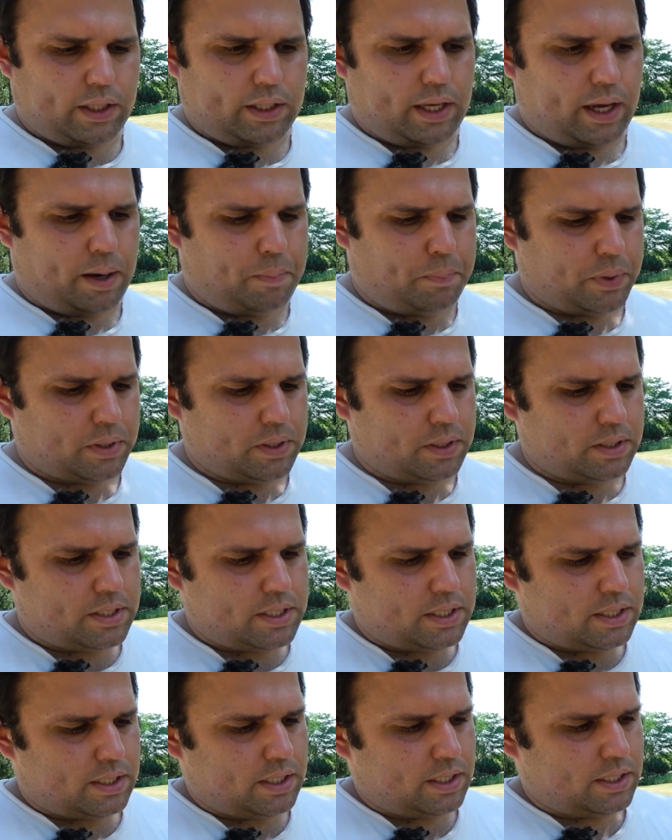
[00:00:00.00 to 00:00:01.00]
it
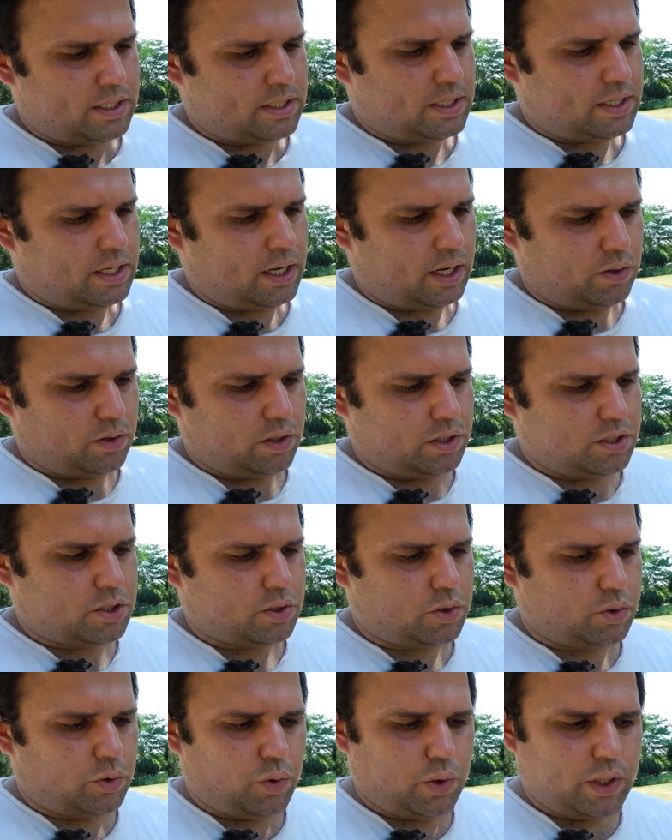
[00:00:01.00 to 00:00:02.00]
happens is I'm gonna
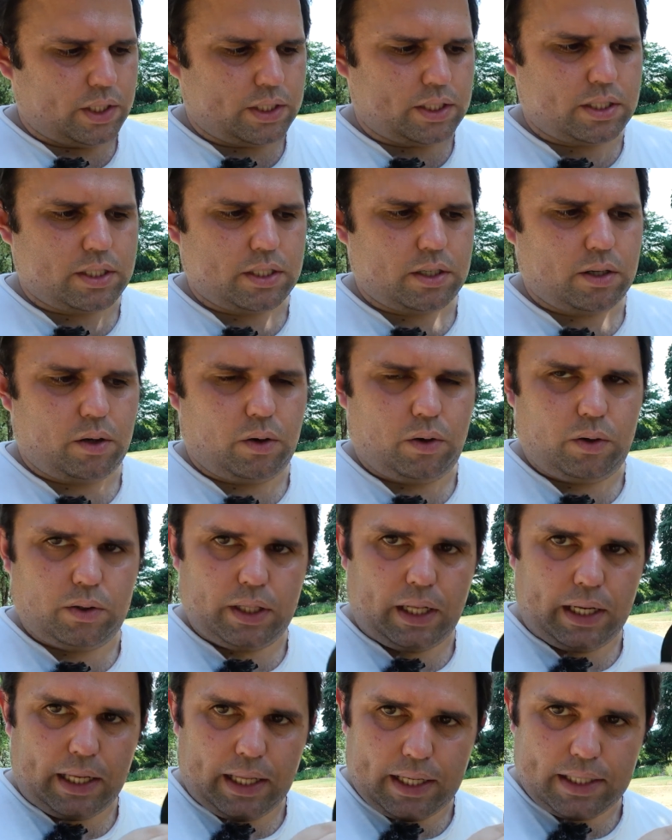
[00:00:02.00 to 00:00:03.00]
screw it on
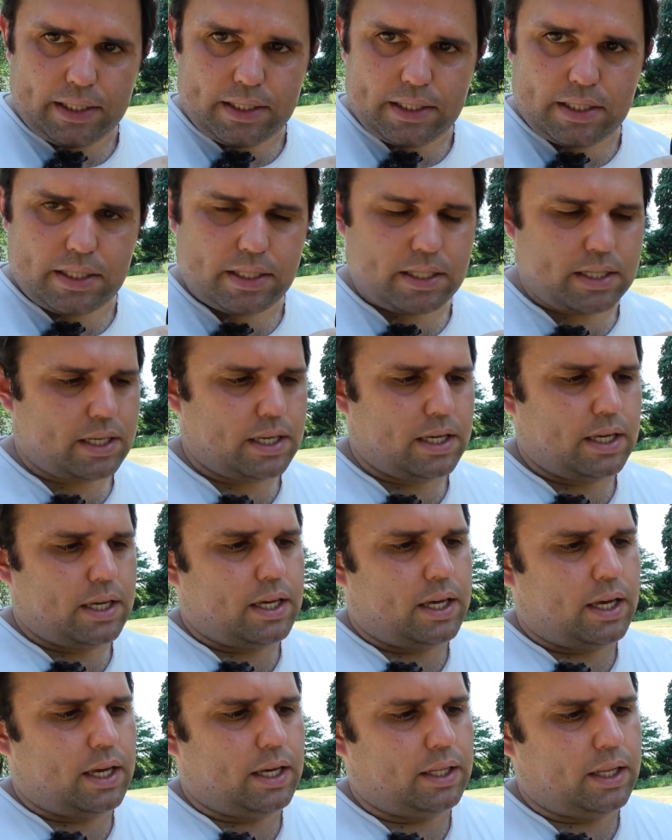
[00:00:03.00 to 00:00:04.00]
the lens,
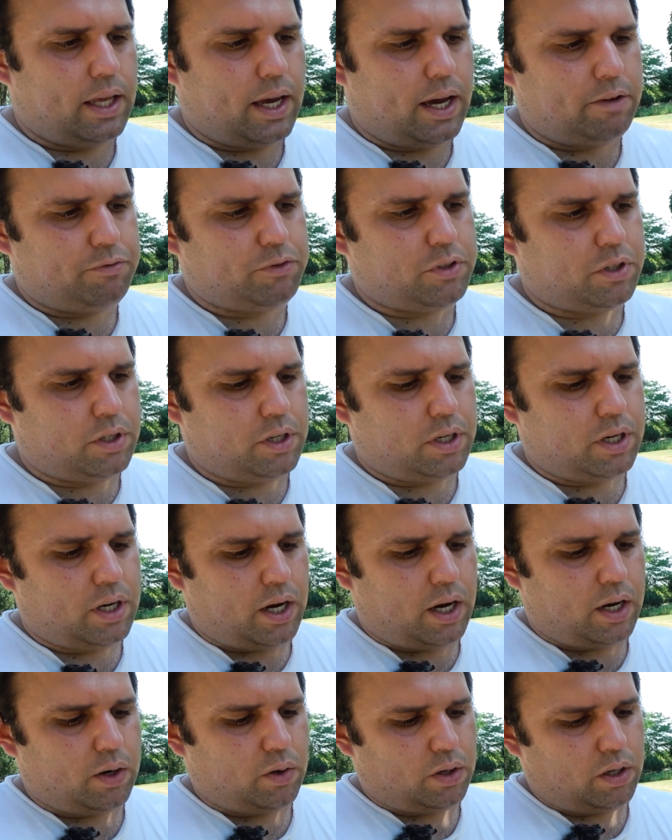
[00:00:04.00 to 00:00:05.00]
and after
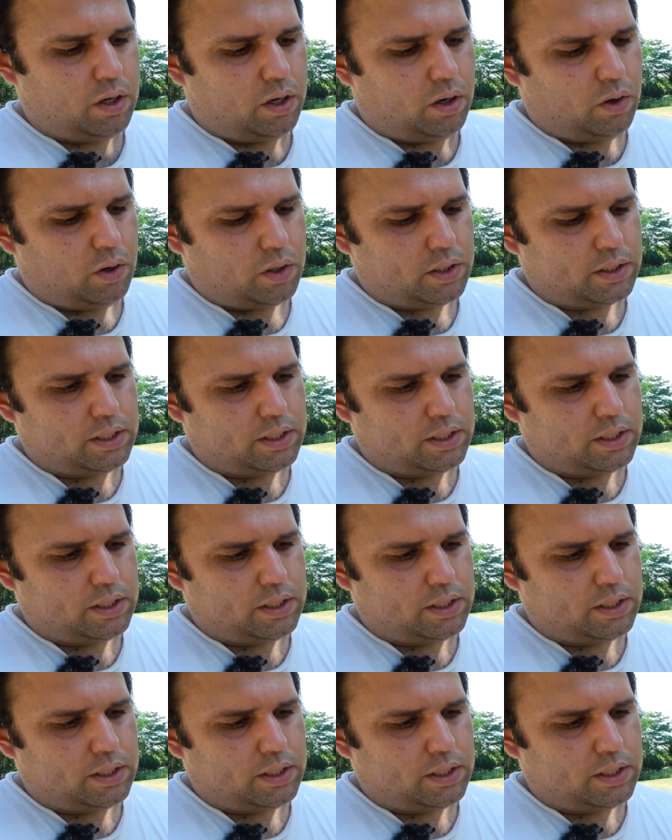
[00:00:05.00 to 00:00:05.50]
I'm gonna lock